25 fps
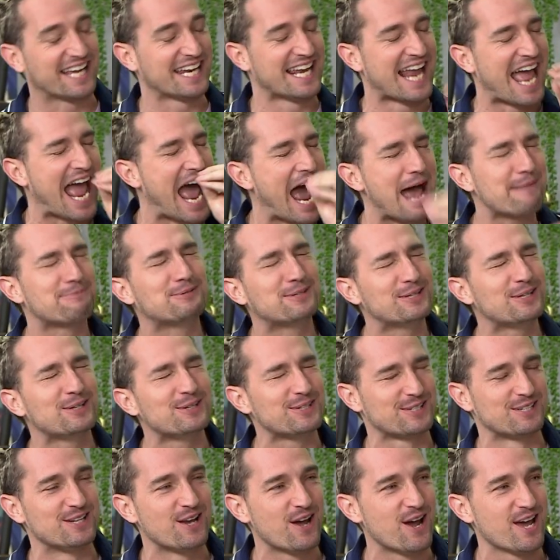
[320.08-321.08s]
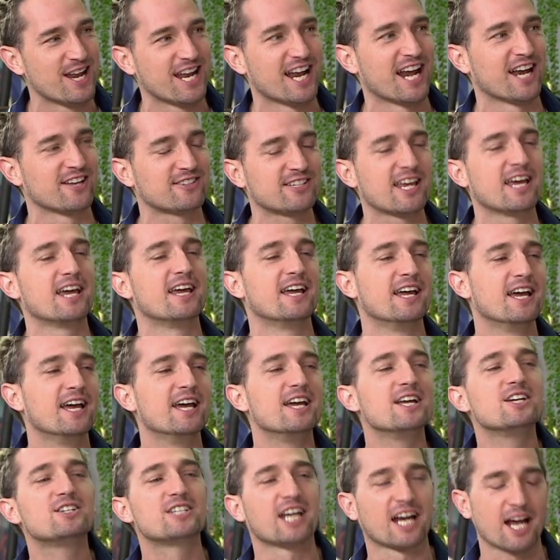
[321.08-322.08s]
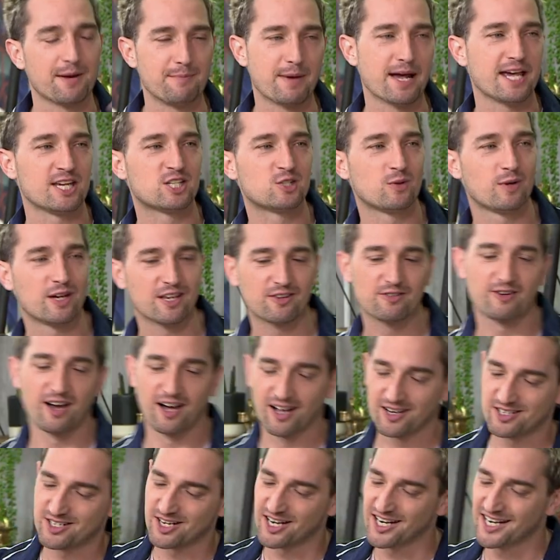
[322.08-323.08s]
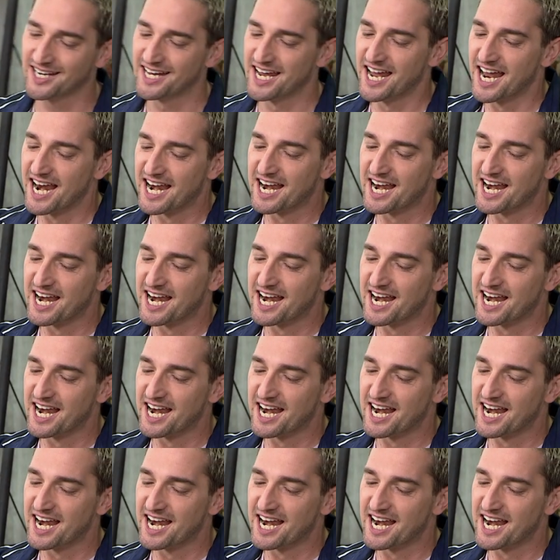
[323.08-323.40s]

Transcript: like an absolute nerd, and I say, check out my S23 Ultra.